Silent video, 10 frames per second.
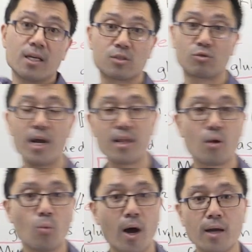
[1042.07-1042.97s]
is greater
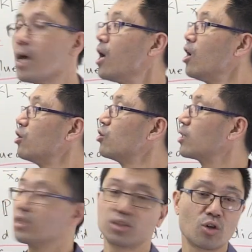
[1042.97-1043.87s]
than 1, you can